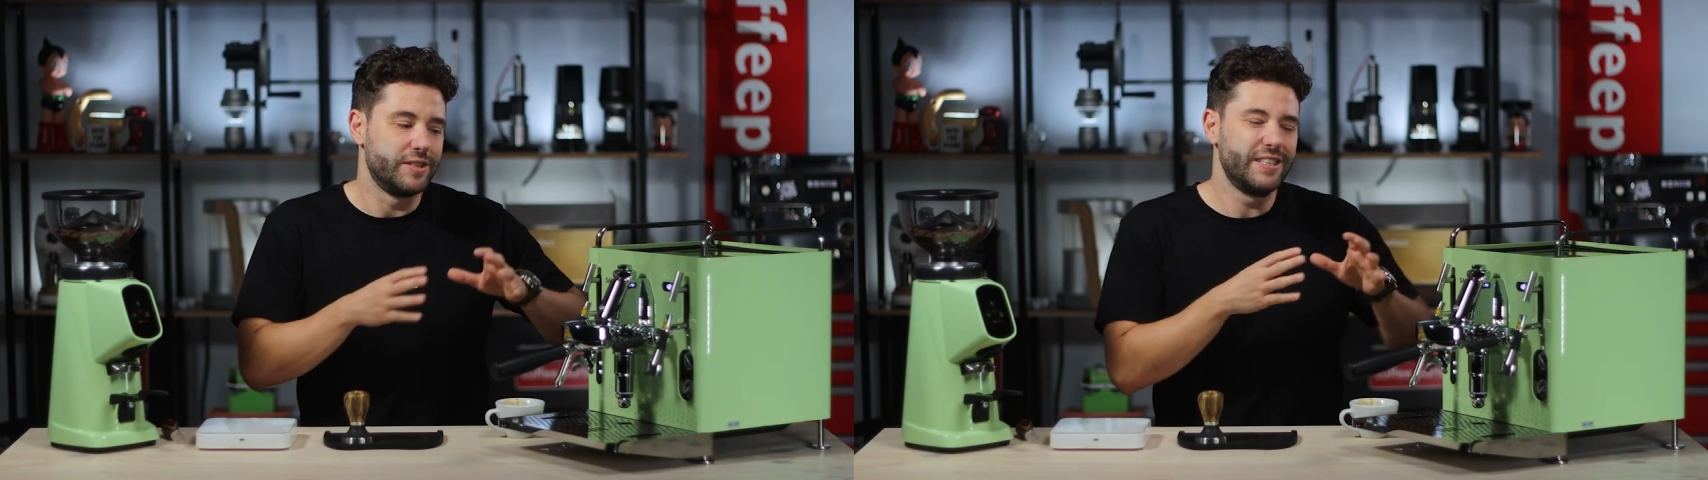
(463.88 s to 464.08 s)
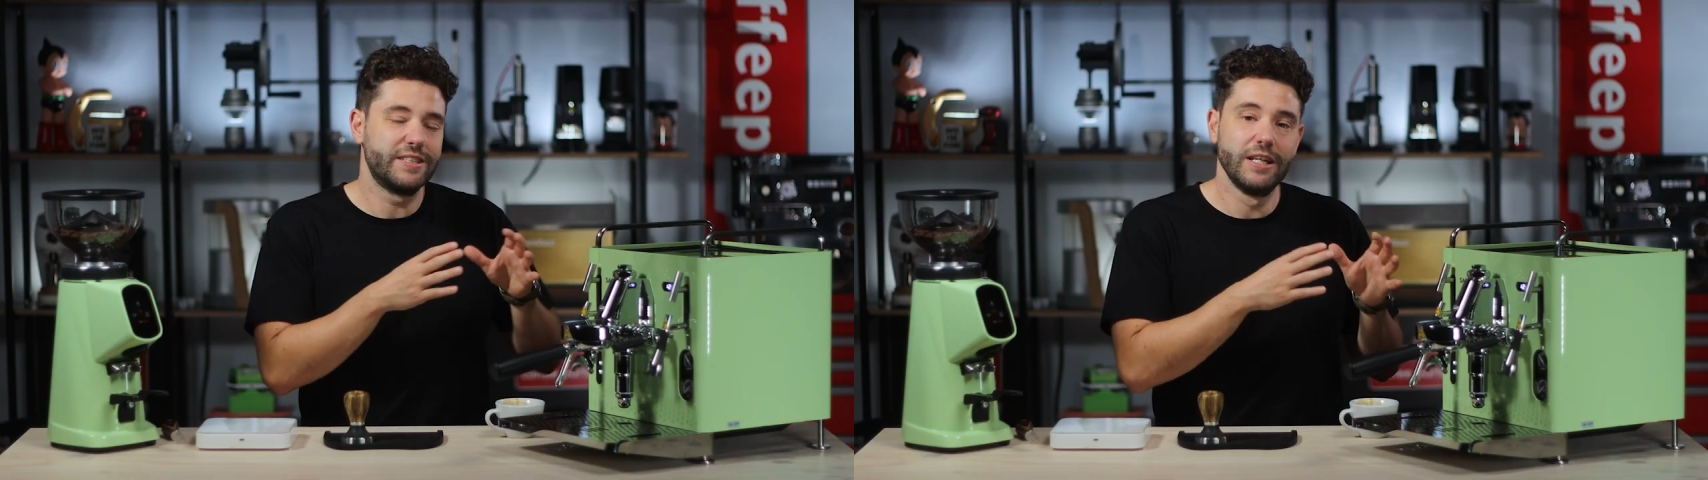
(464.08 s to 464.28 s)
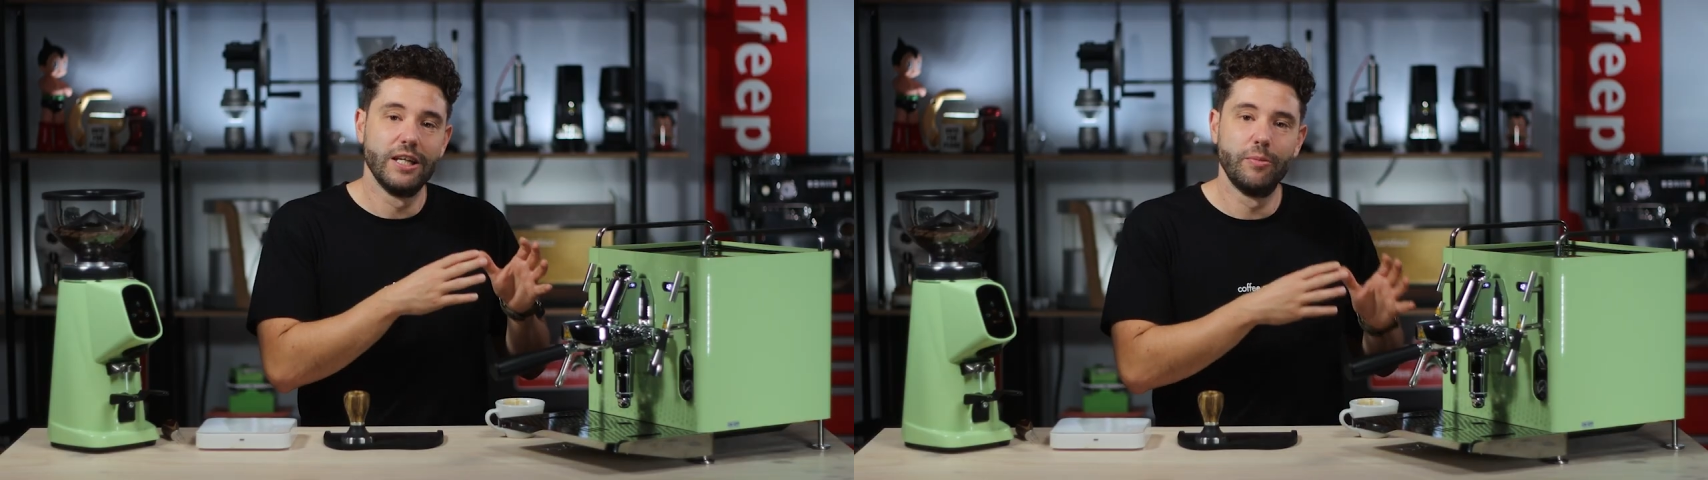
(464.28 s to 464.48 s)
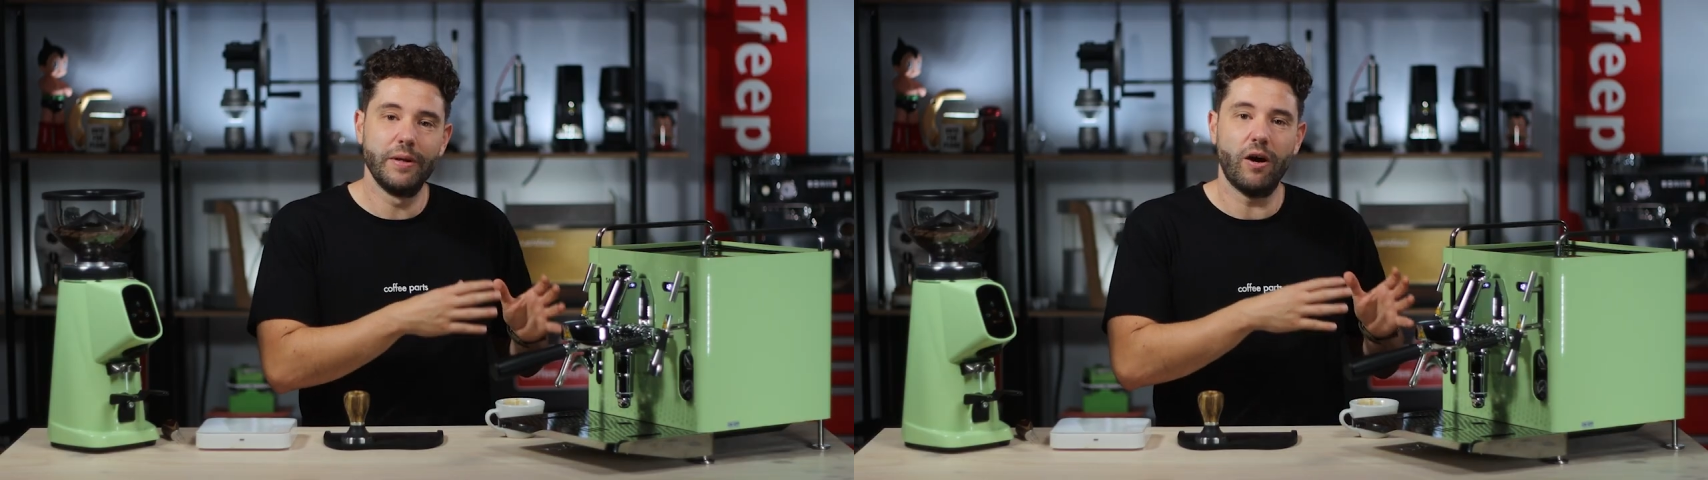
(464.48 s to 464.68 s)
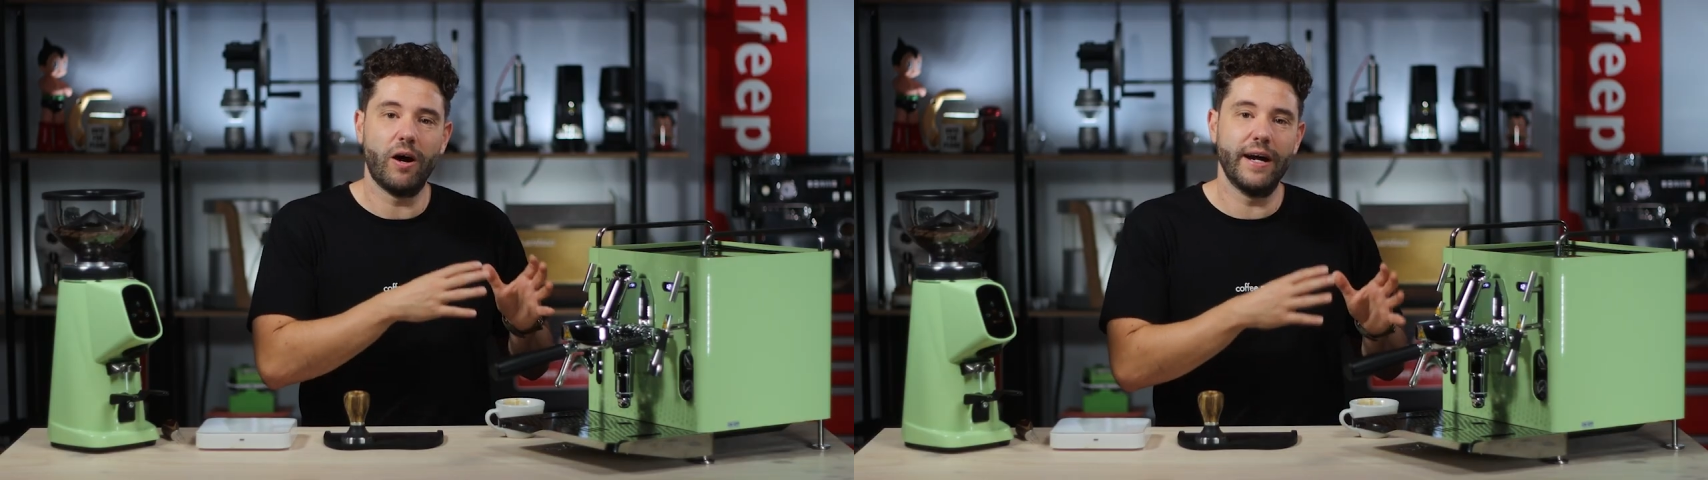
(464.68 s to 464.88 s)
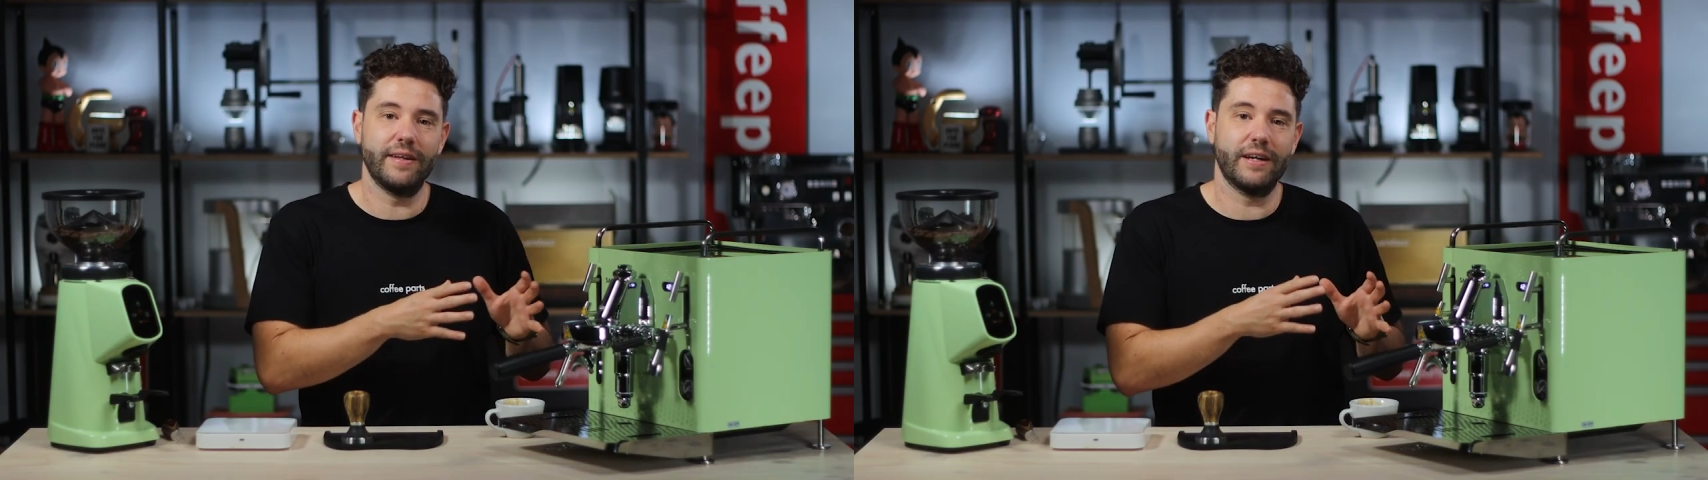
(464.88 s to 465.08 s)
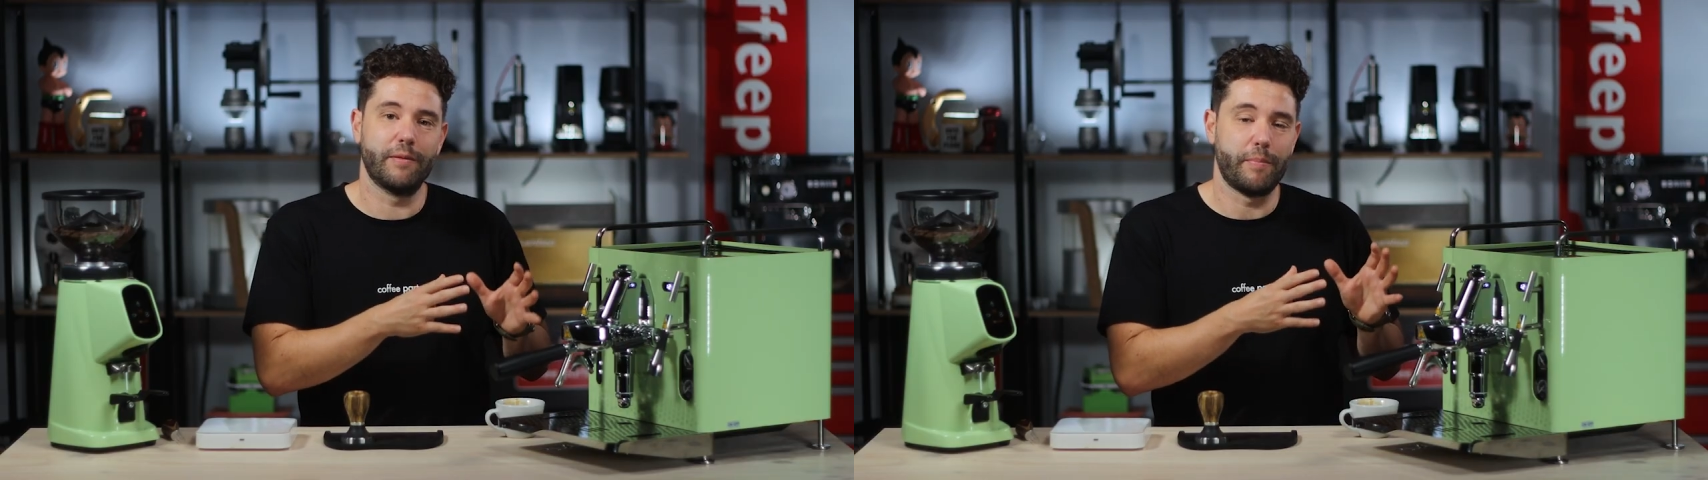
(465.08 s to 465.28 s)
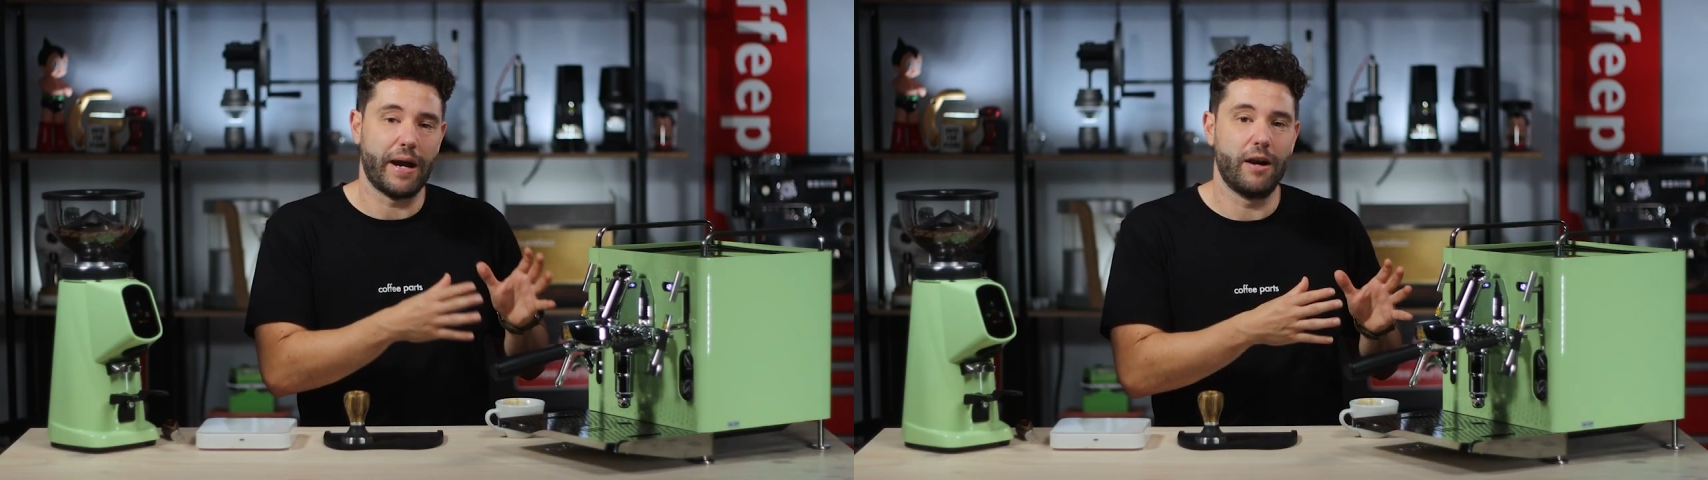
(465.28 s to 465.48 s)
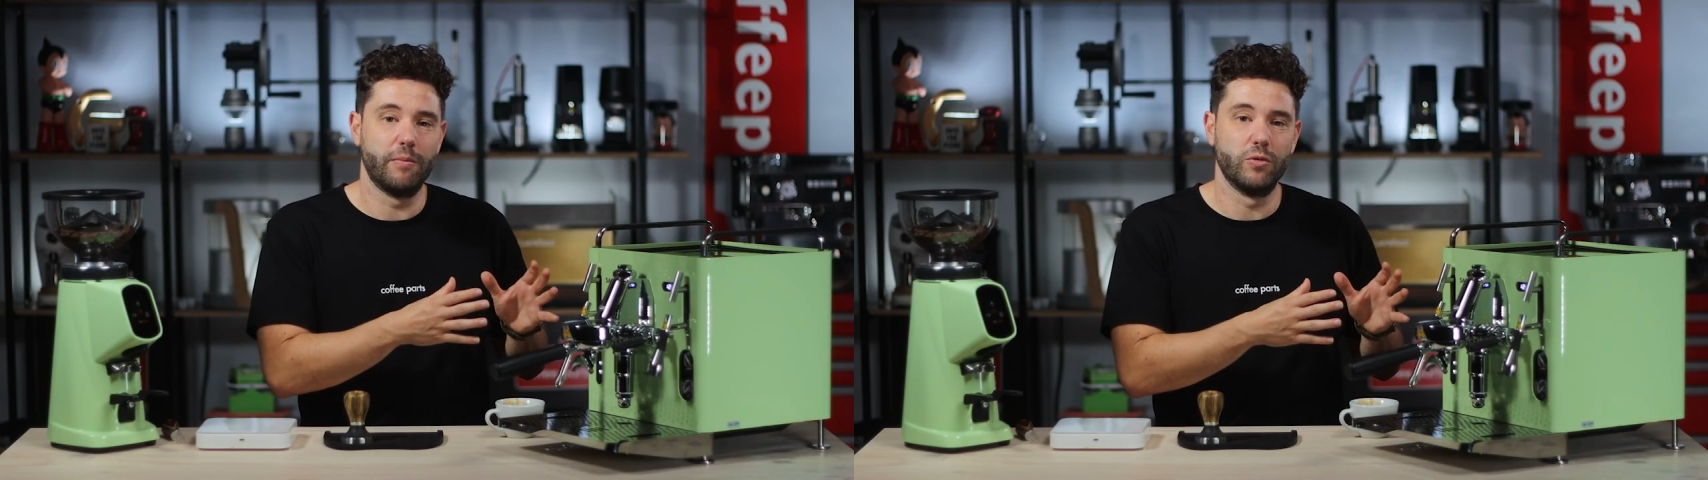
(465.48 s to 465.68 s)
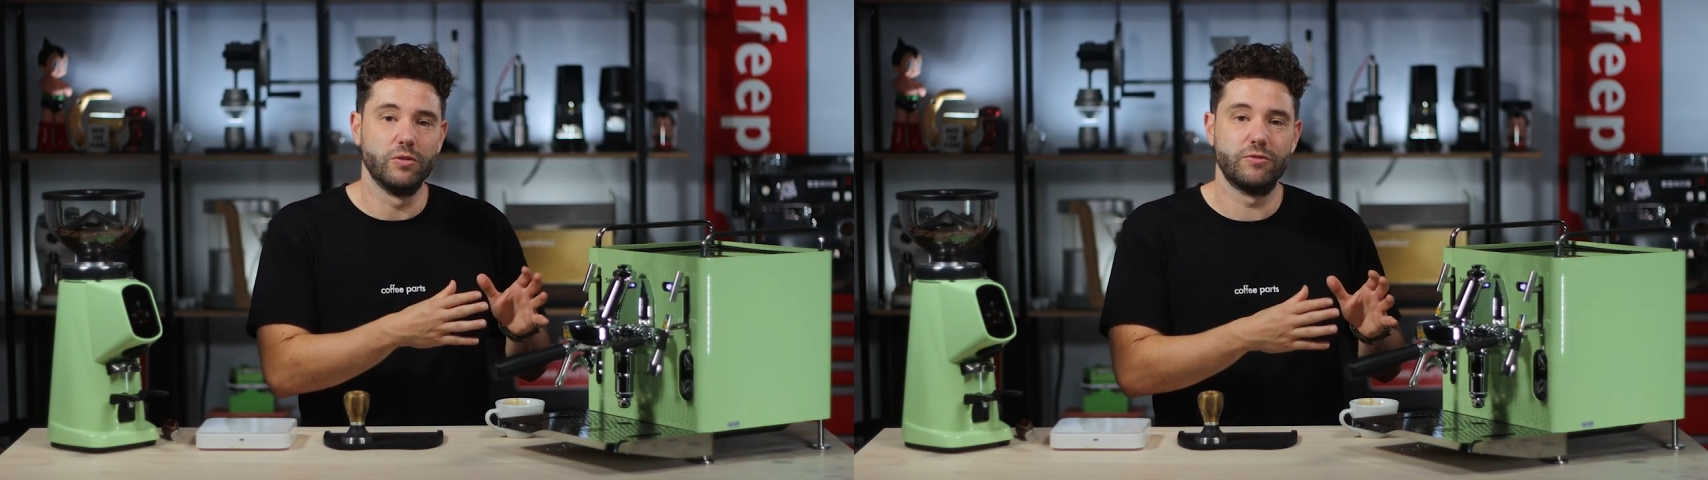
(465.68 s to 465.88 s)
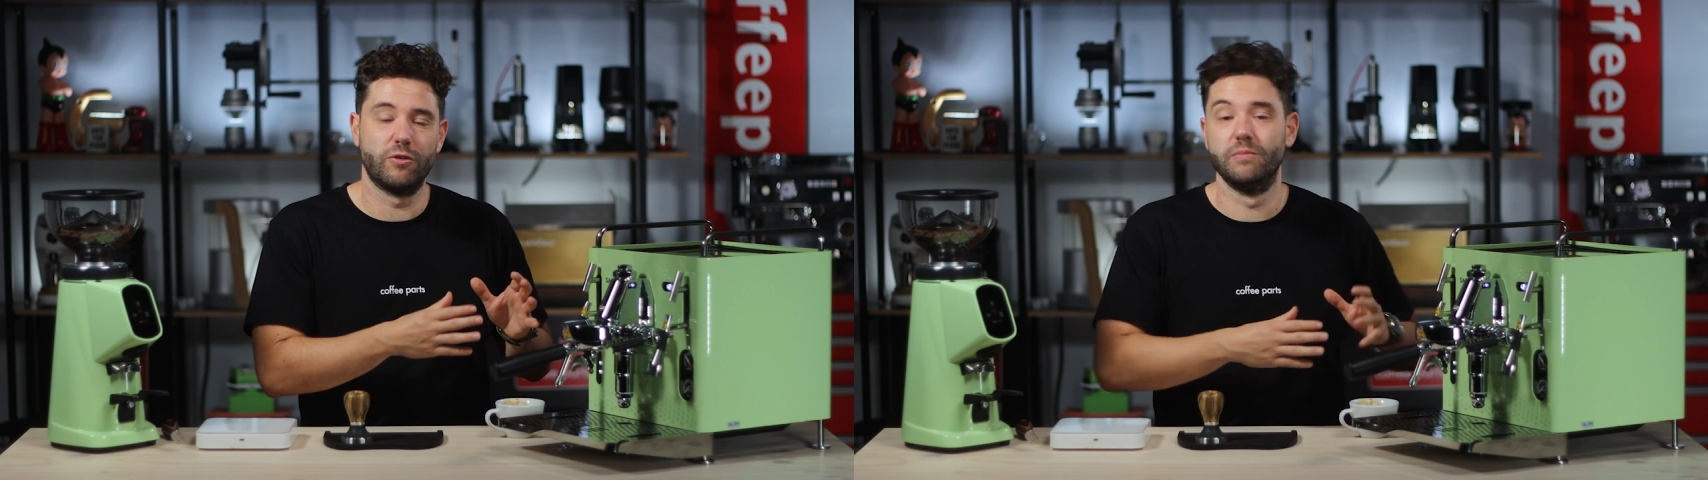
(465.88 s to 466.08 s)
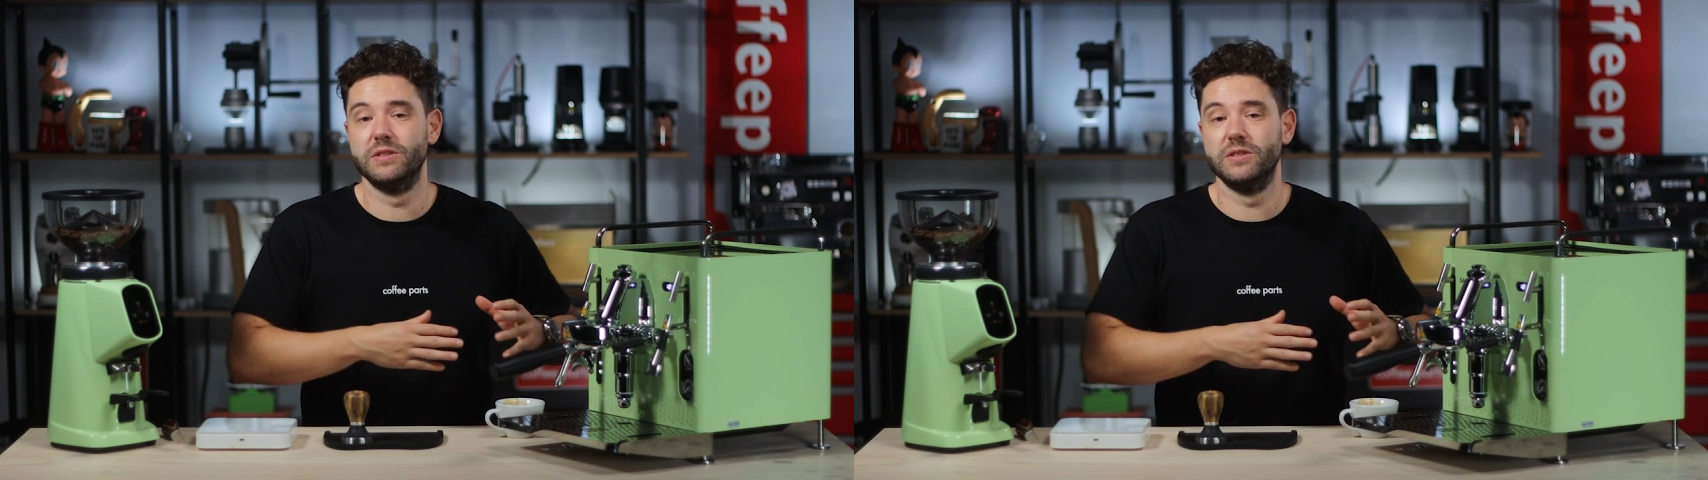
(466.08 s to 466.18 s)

it sits a little bit higher than comparables from,